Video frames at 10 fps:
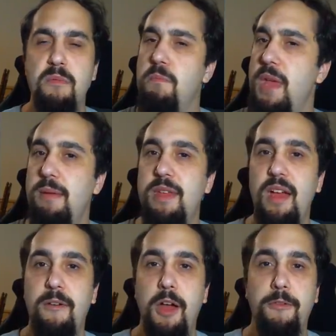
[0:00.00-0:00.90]
Maybe
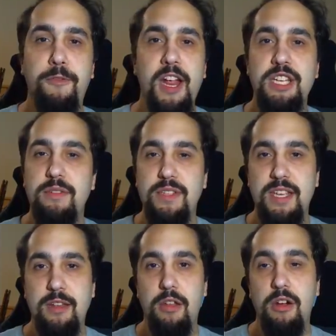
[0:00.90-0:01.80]
a fraction of a
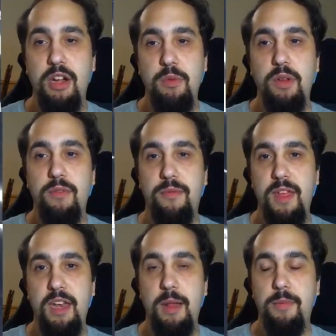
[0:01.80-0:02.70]
second longer, he would have
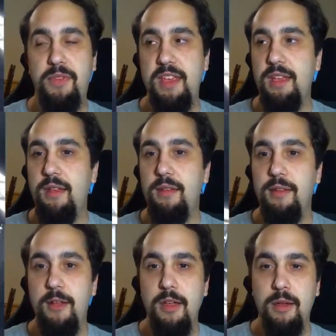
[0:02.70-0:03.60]
ended up seeing us
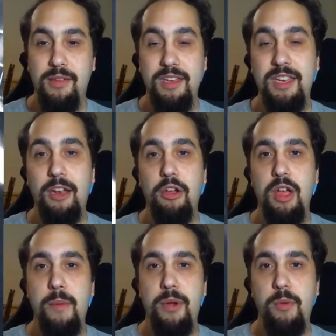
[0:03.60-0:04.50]
because he did look
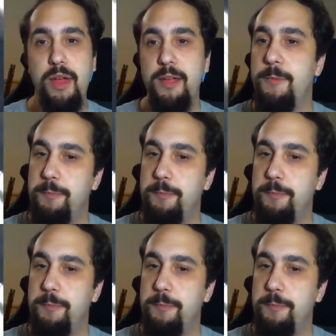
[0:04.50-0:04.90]
up our way.